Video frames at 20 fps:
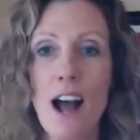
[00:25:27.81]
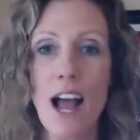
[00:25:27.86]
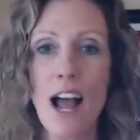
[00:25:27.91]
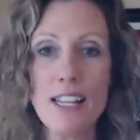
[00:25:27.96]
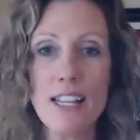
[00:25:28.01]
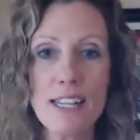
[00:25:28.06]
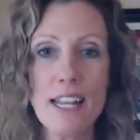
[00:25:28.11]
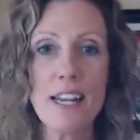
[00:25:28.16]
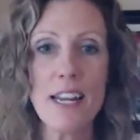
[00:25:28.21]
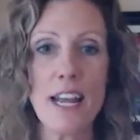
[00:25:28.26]
I
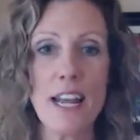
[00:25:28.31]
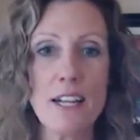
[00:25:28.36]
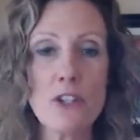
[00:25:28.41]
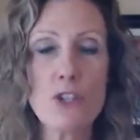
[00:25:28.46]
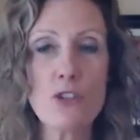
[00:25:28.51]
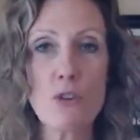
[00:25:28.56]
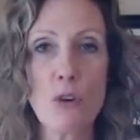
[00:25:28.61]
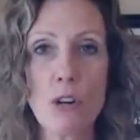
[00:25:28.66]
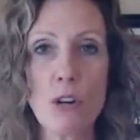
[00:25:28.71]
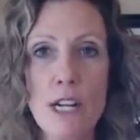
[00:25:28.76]
said,
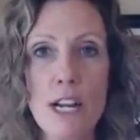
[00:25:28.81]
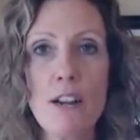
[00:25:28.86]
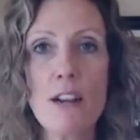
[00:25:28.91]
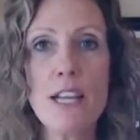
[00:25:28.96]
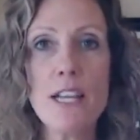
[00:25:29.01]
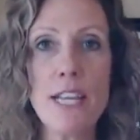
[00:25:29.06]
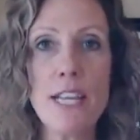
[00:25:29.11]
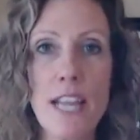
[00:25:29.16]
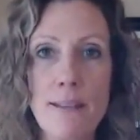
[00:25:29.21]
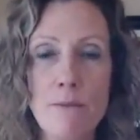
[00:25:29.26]

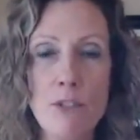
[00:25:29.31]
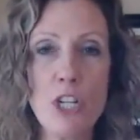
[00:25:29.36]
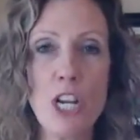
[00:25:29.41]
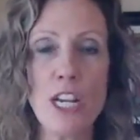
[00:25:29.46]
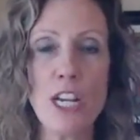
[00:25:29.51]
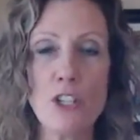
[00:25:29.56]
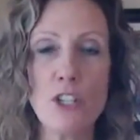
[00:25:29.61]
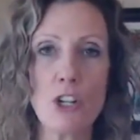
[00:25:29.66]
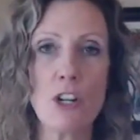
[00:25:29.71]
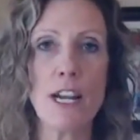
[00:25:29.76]
extraordinary game
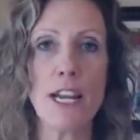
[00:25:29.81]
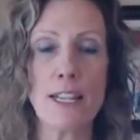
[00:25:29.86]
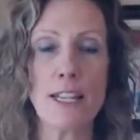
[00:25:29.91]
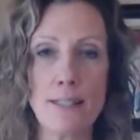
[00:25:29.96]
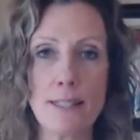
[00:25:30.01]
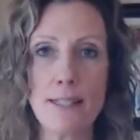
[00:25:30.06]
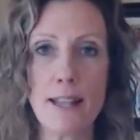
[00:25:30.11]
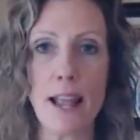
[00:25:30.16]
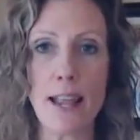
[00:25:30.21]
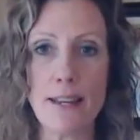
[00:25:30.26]
changer
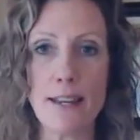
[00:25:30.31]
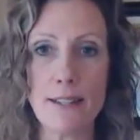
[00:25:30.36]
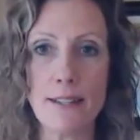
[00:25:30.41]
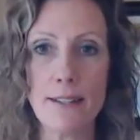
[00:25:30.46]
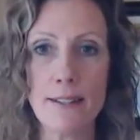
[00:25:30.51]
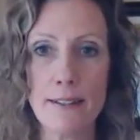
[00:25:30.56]
insight.